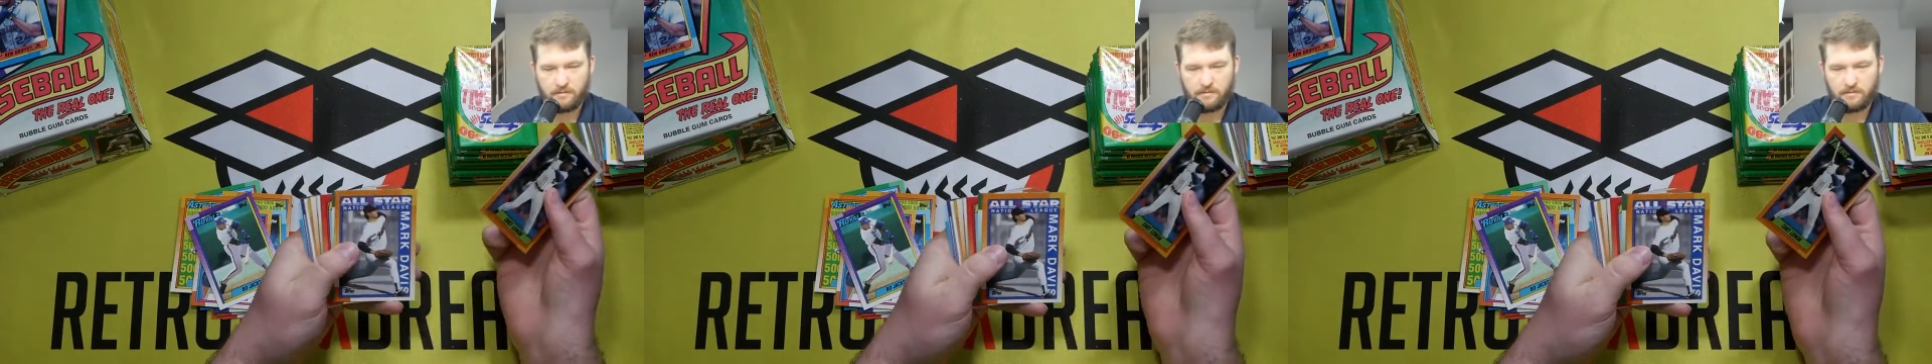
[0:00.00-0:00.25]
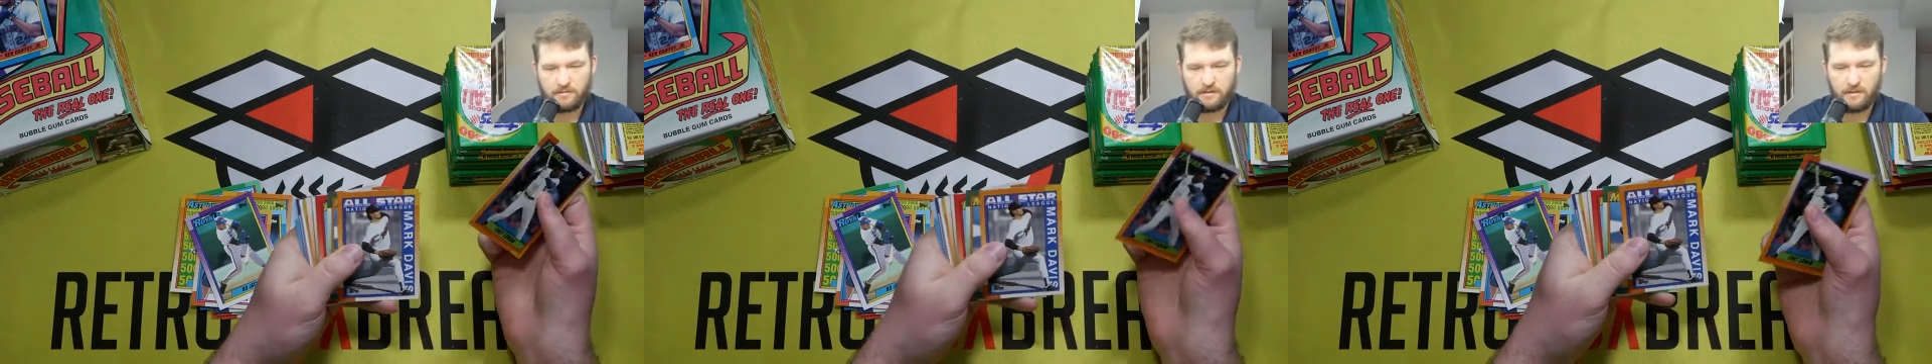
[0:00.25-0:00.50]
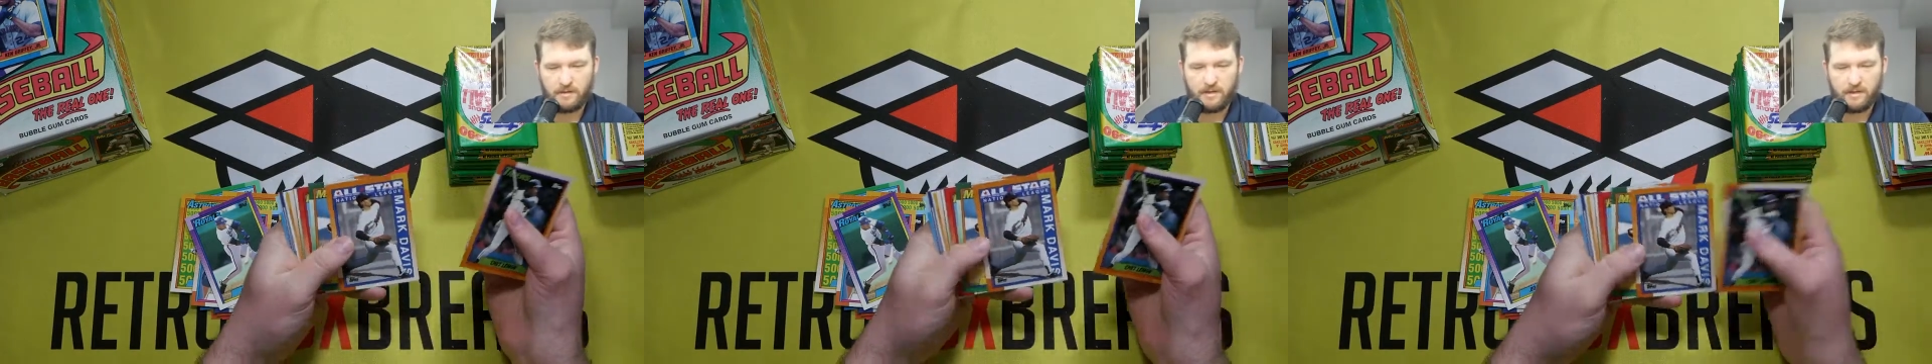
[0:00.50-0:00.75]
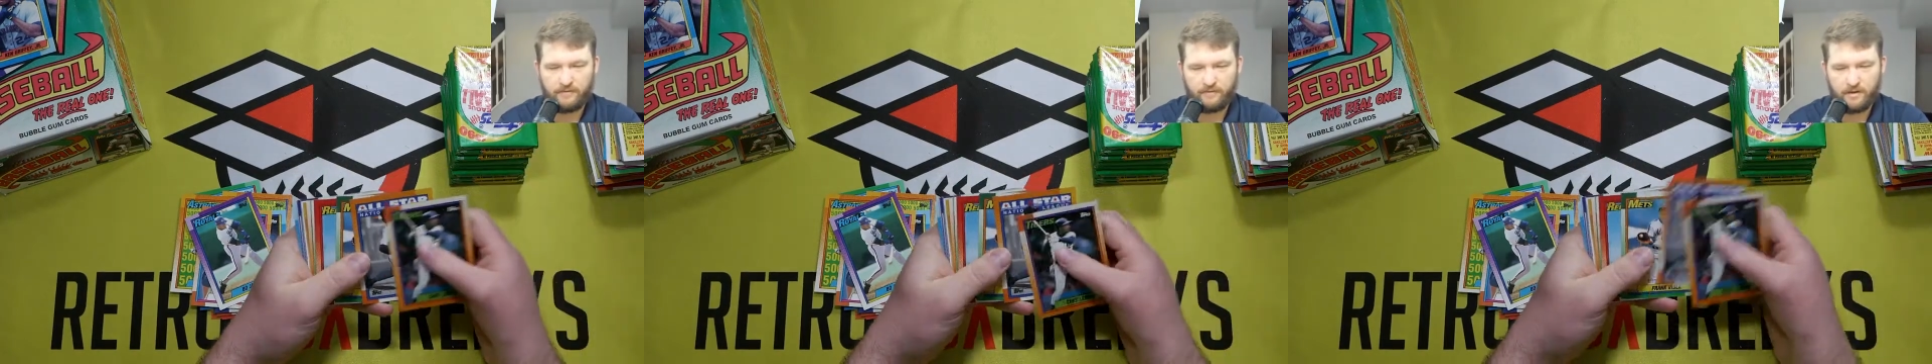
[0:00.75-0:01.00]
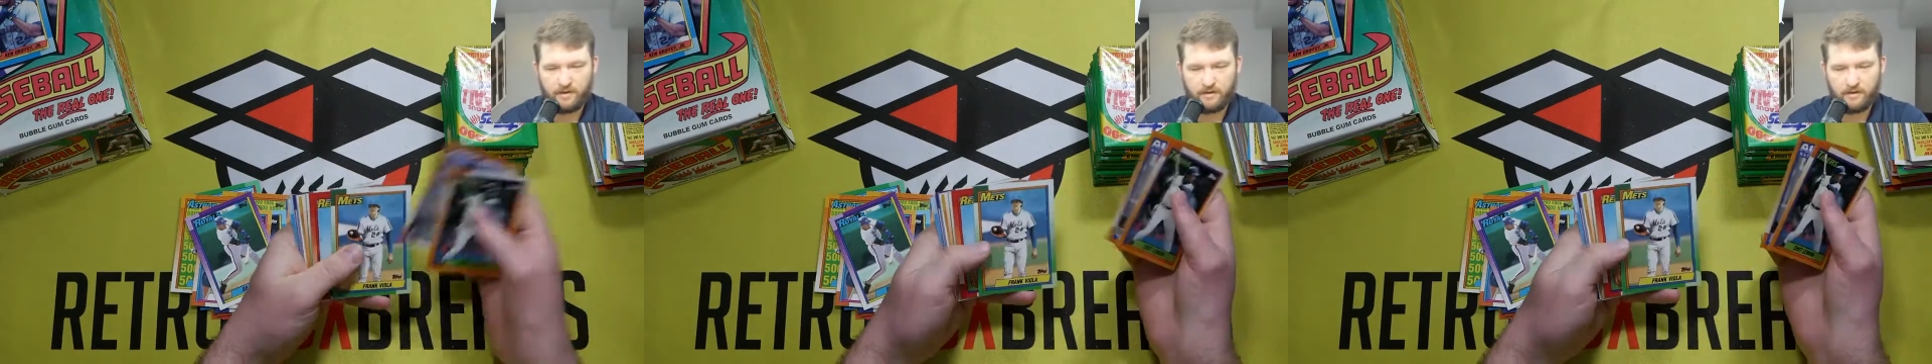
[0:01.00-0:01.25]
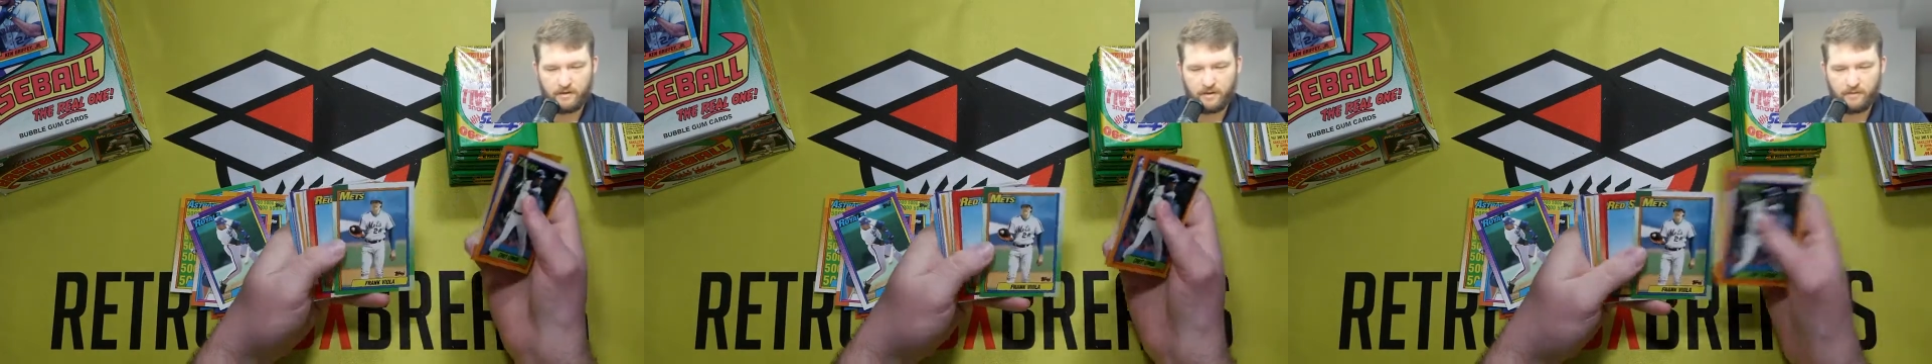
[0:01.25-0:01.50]
It's a lot of effort
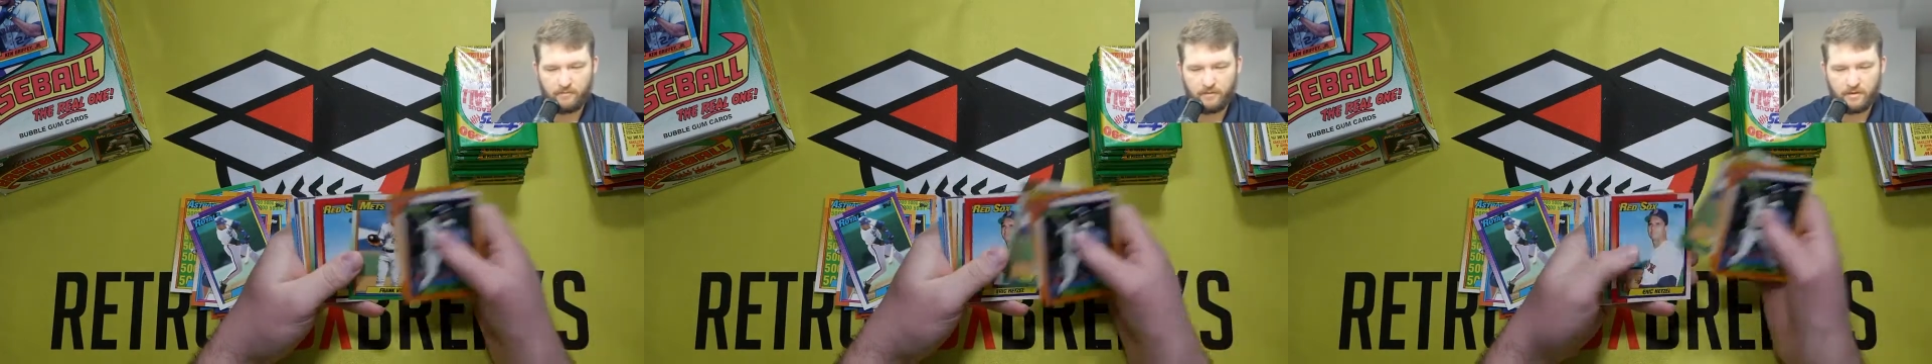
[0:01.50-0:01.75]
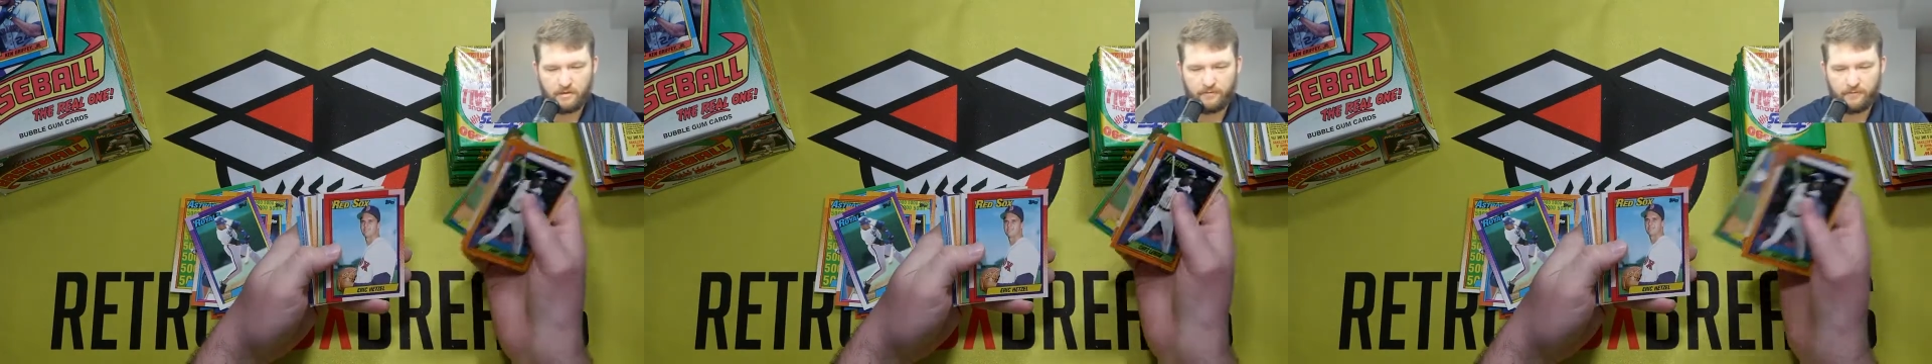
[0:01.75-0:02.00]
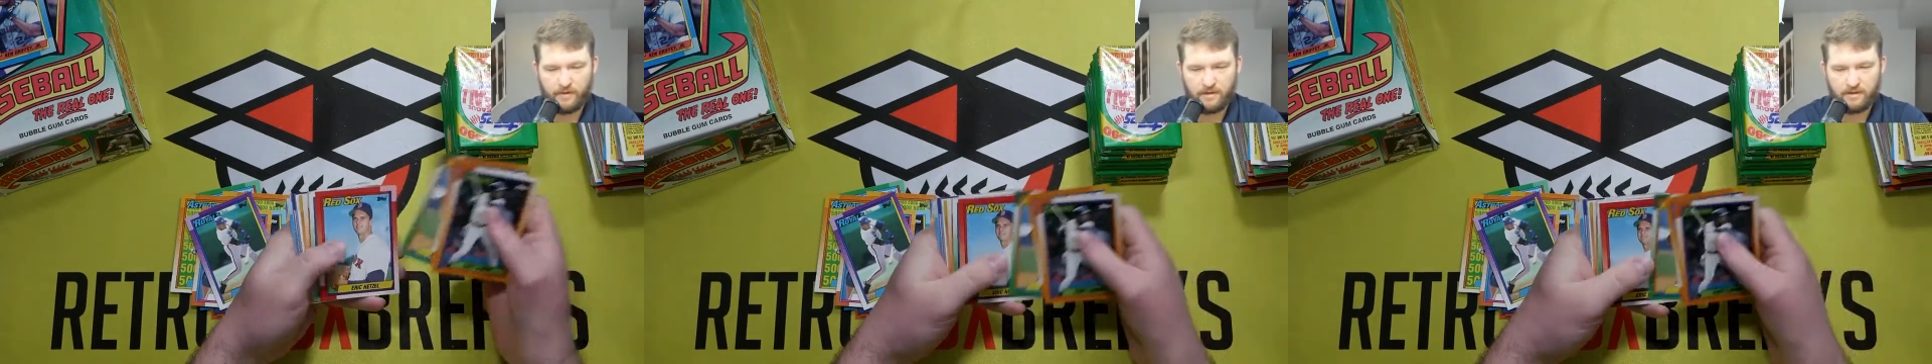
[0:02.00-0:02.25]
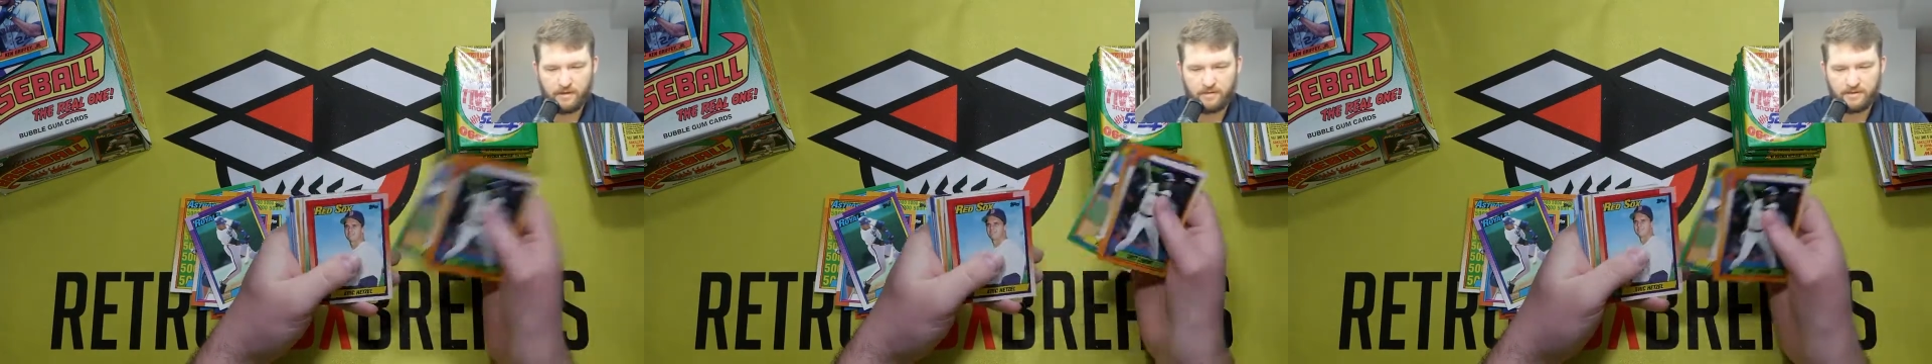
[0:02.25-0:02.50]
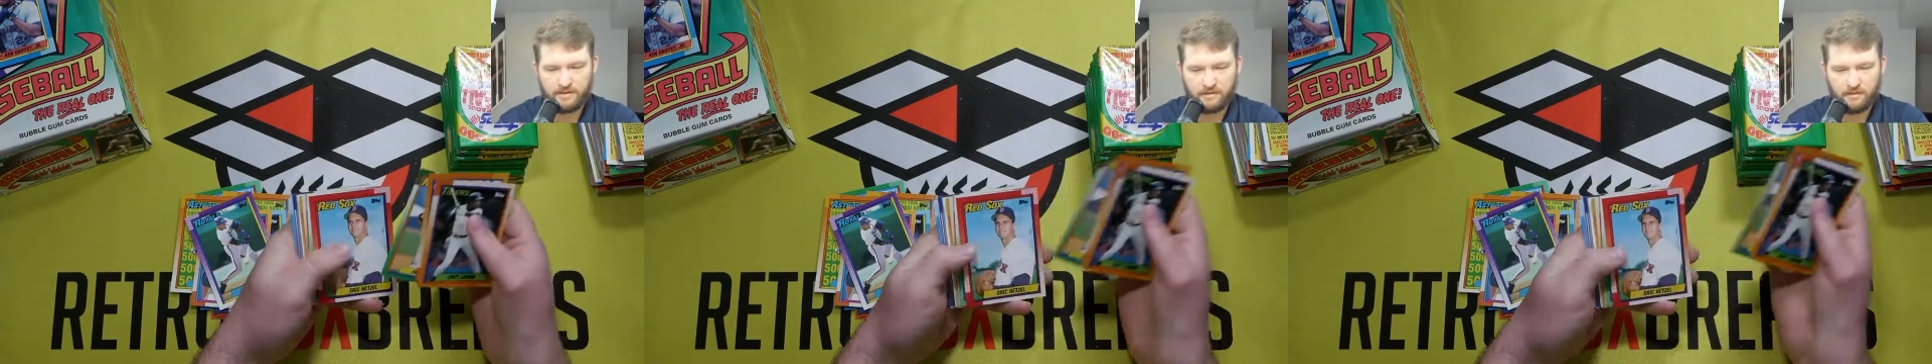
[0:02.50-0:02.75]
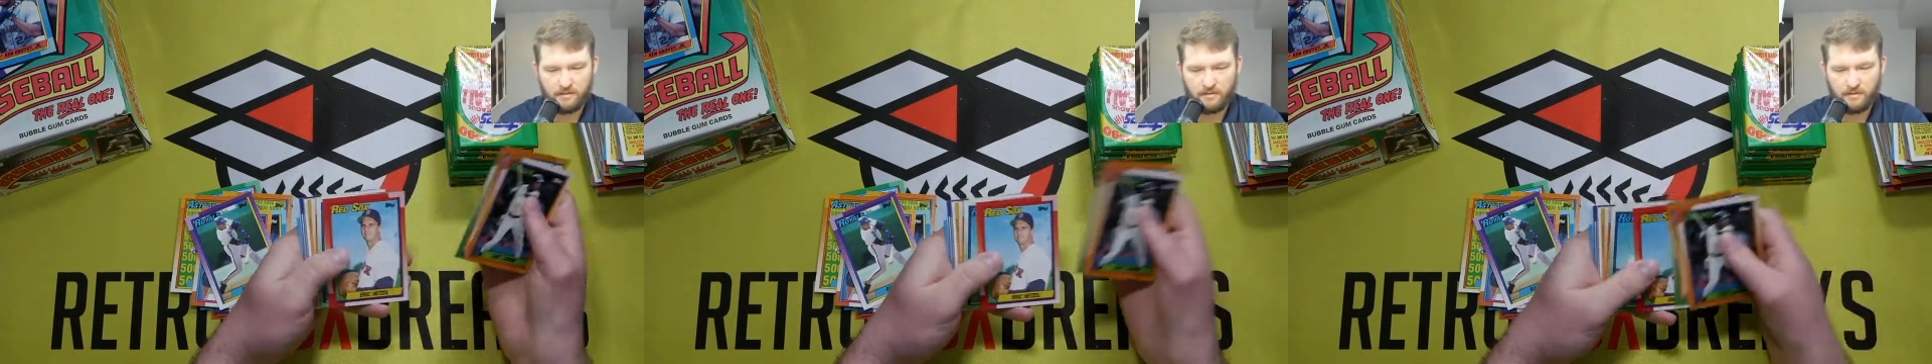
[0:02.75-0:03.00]
here to get one Frank Thomas card.